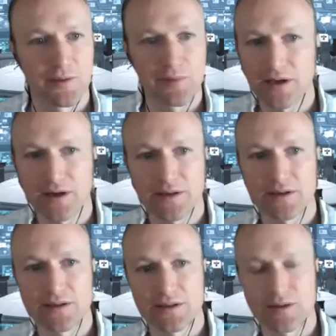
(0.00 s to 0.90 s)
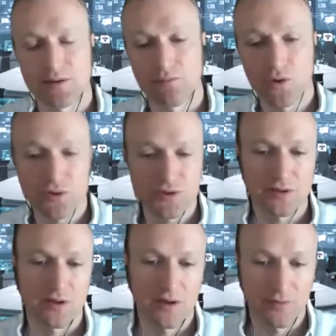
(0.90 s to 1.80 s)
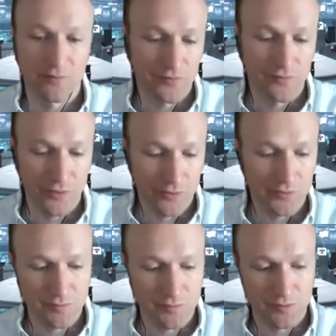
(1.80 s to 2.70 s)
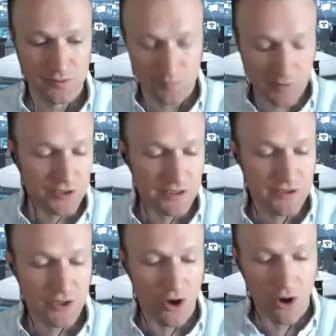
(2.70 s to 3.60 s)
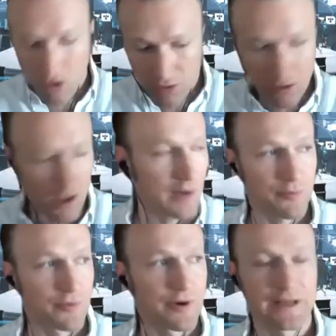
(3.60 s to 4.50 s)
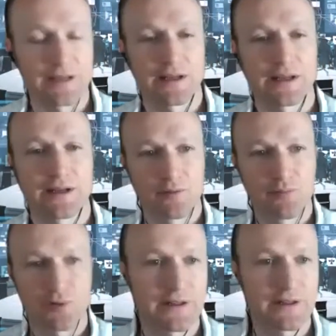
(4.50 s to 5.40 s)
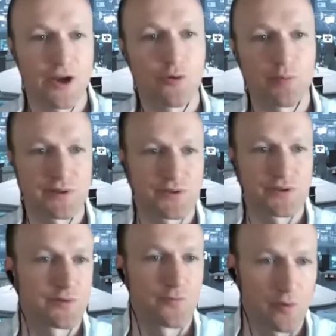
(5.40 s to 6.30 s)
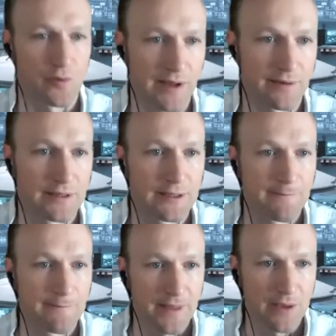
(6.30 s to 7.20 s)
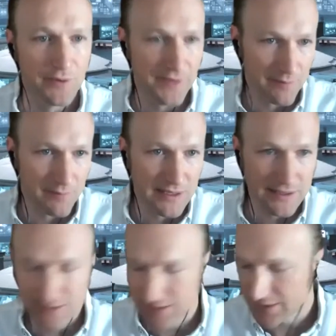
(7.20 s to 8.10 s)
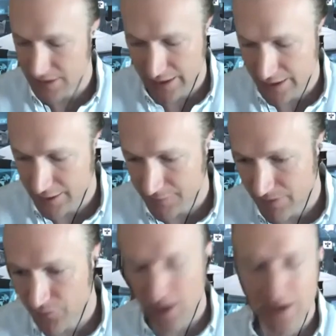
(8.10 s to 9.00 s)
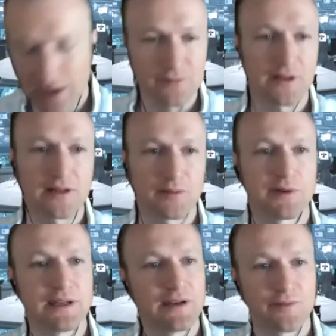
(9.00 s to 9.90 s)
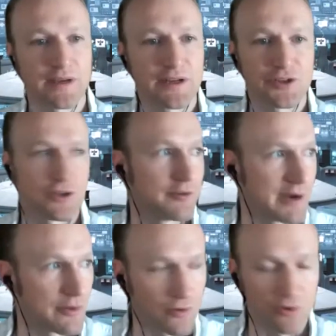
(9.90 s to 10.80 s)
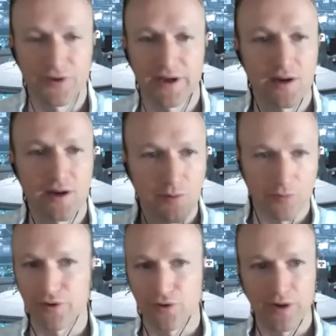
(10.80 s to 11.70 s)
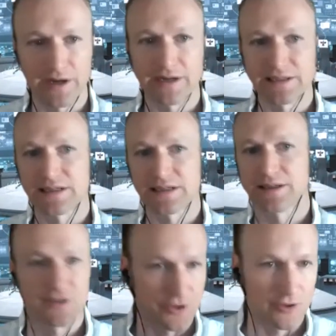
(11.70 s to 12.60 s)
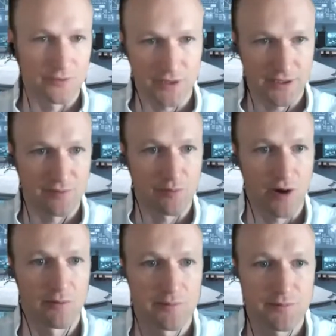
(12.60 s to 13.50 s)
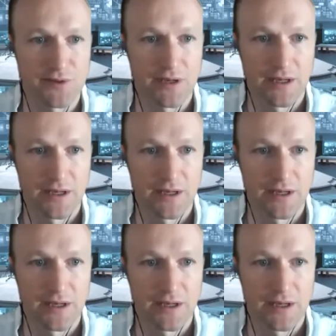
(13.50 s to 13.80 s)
because most of those species all operate in a completely open source format. And what that means is like, if I develop an innovation on my world, I come up with a great idea that solves lots of problems.